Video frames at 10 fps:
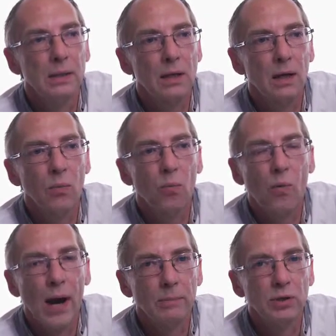kind of
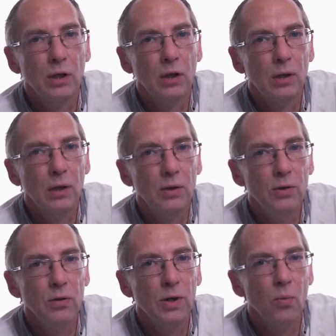wrapped
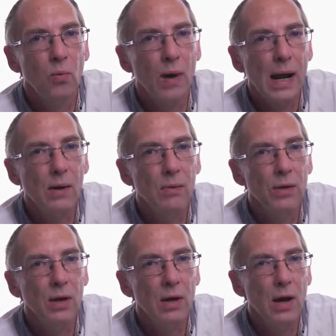under and around
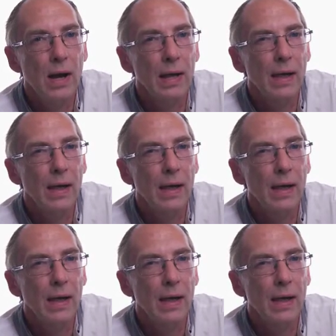the eye.